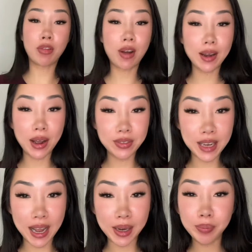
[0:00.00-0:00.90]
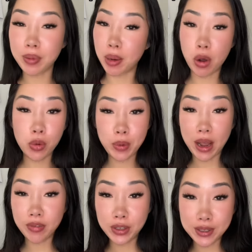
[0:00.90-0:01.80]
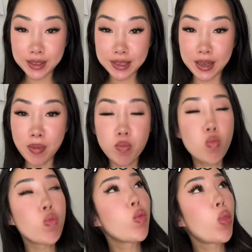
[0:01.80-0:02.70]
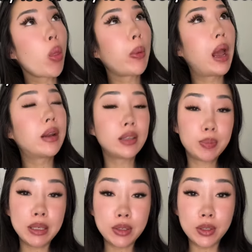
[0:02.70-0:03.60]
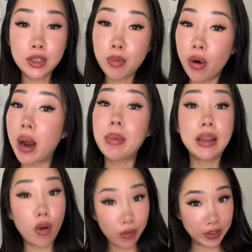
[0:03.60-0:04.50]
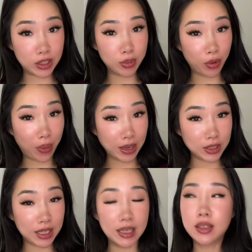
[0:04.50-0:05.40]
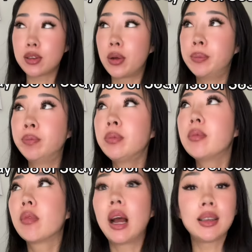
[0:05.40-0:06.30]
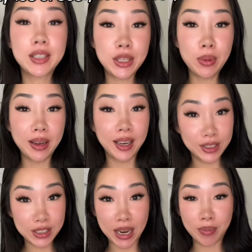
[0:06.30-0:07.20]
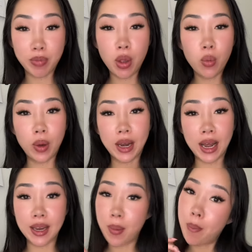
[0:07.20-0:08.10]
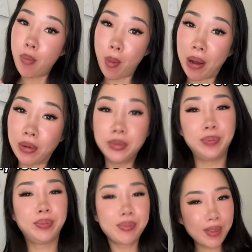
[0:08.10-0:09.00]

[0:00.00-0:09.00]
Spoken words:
I've run out of time, but I hope you're having a good dinner, and I'll speak to you tomorrow. I'm in the office tomorrow, actually, so I'll see you at lunchtime when I pop out.